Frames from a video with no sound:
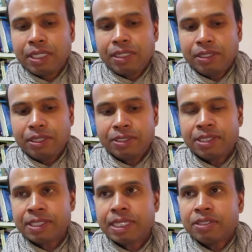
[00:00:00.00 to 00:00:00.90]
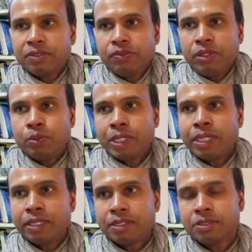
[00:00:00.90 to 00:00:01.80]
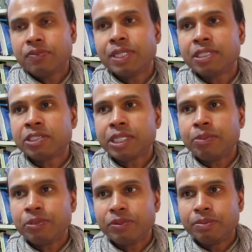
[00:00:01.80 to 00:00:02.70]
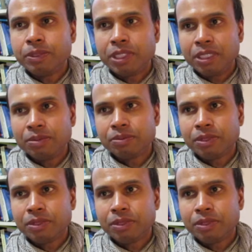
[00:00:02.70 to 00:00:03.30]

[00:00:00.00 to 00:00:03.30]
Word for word: and there's a sense of the awareness of that shape of the body.